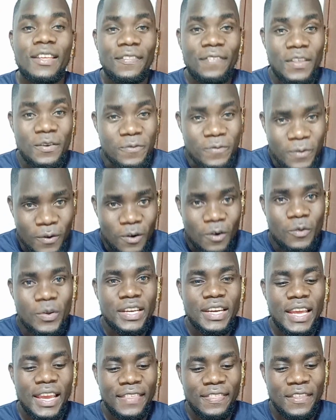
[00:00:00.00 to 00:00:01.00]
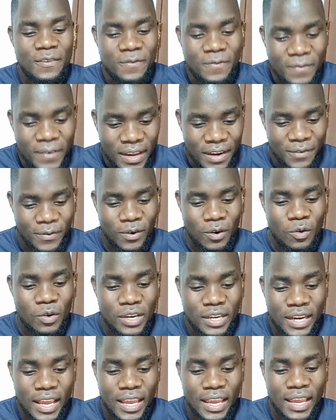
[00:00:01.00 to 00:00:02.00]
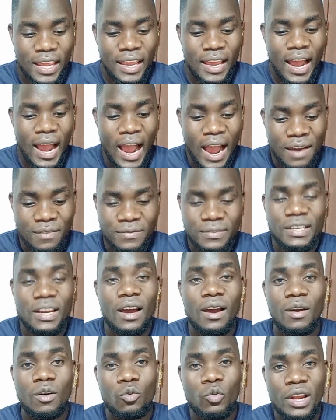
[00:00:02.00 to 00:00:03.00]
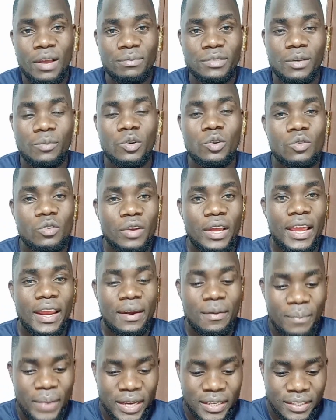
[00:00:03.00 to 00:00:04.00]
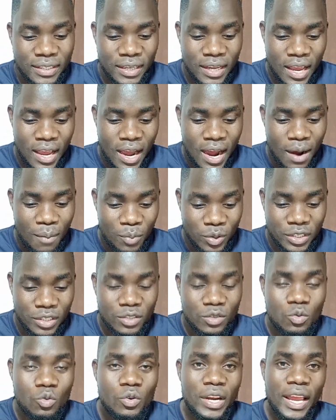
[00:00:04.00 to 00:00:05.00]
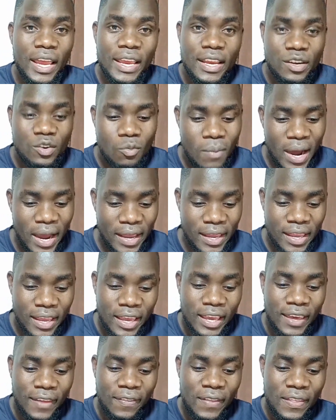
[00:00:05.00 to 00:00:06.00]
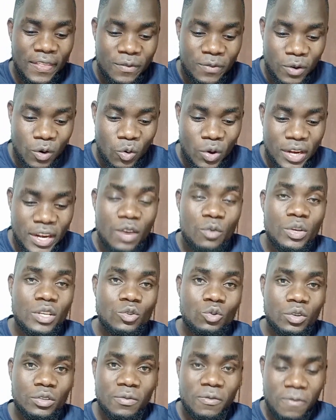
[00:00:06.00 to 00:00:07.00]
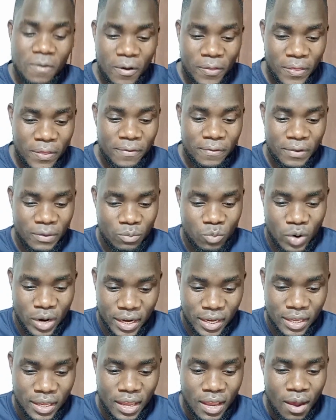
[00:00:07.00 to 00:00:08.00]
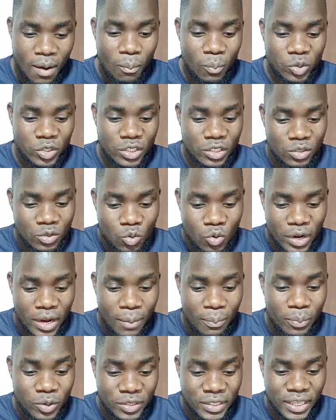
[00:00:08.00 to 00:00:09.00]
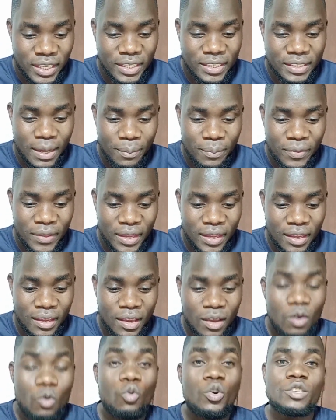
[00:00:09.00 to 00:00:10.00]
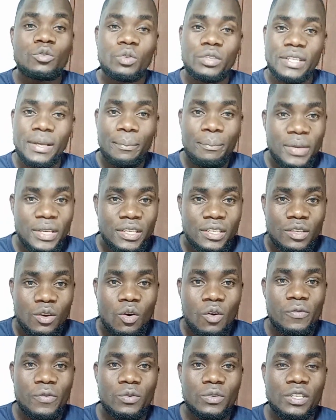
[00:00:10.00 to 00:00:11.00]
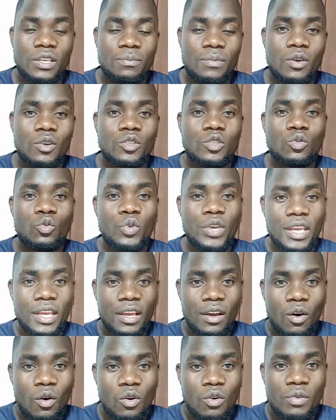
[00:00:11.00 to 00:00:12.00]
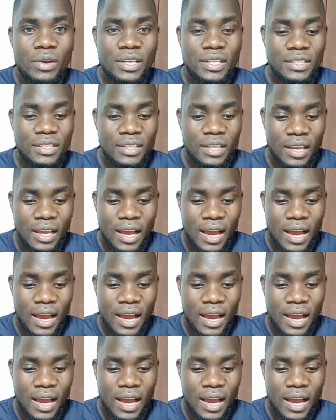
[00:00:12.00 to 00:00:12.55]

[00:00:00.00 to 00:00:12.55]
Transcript: the following day, the very following day after William Ruto had met Moses Kuria in Dubai. Then the following day, which was 4th February, Moses Kuria posted something which was a bit confusing, because we always